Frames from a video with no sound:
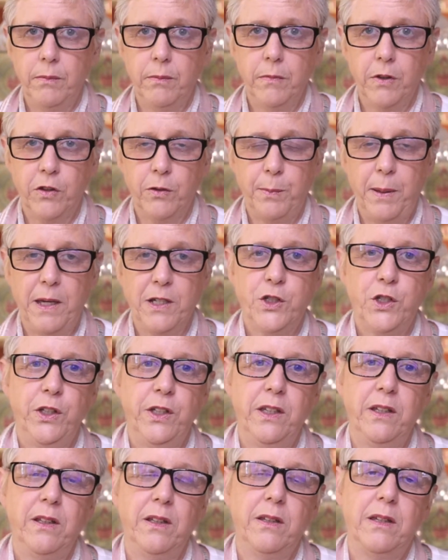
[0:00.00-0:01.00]
especially
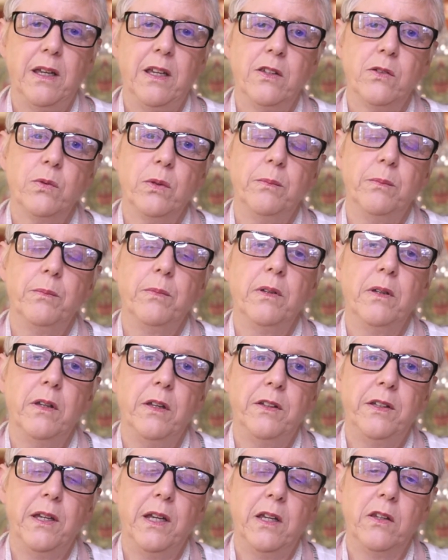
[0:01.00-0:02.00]
in the
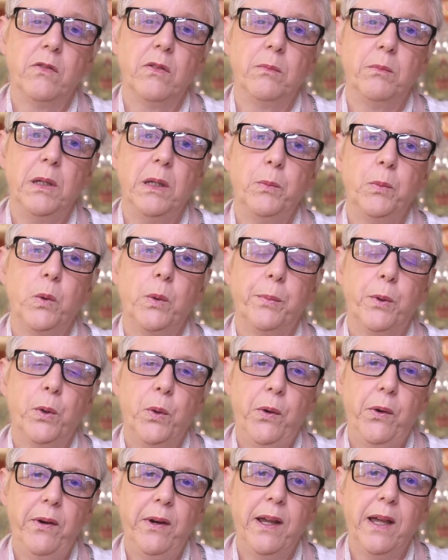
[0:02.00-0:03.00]
days when people were
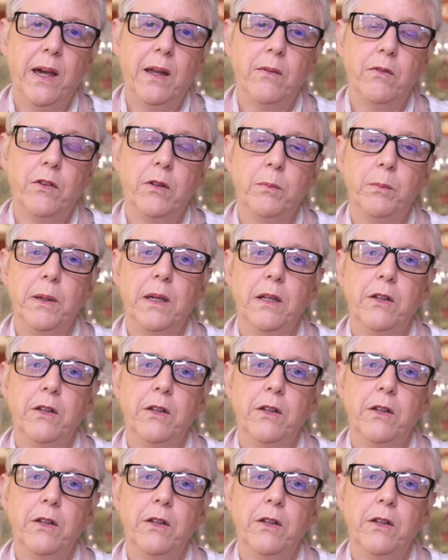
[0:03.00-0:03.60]
pouring out of Tibet